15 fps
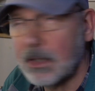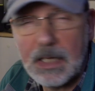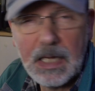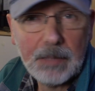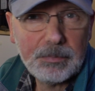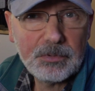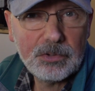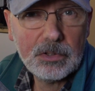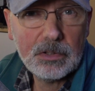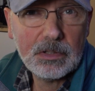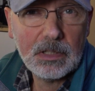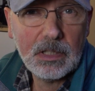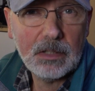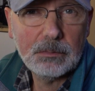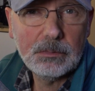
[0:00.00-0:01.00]
aperture
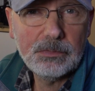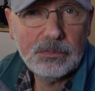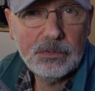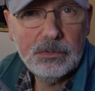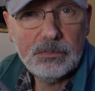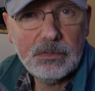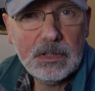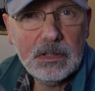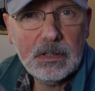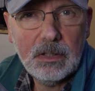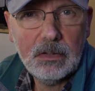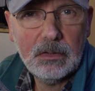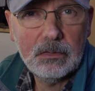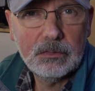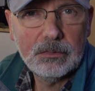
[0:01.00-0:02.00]
than I was using
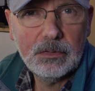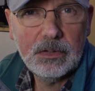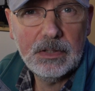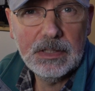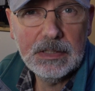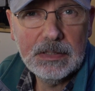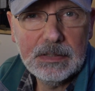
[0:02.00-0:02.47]
on the